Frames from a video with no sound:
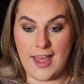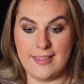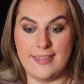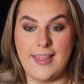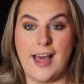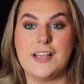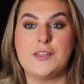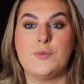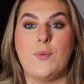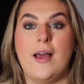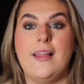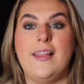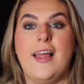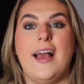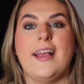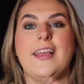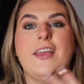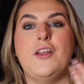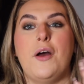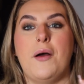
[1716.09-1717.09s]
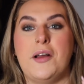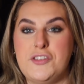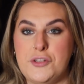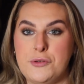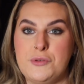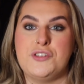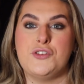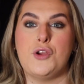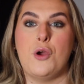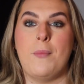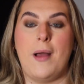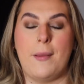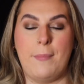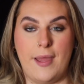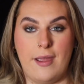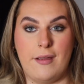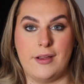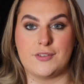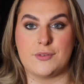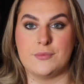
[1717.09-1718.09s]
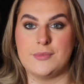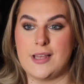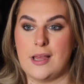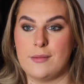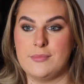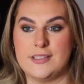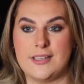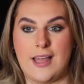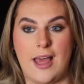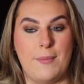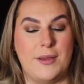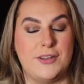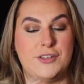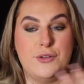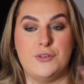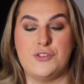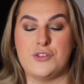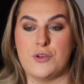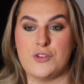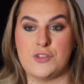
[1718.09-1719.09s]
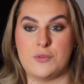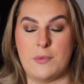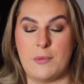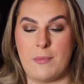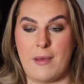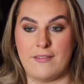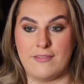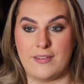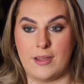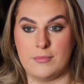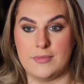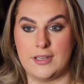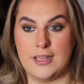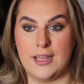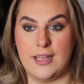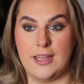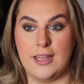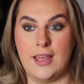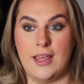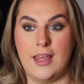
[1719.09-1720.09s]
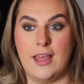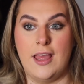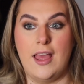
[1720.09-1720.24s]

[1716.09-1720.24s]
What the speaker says: That's why, like, you know, I do show my parents from time to time. I do show some of my family.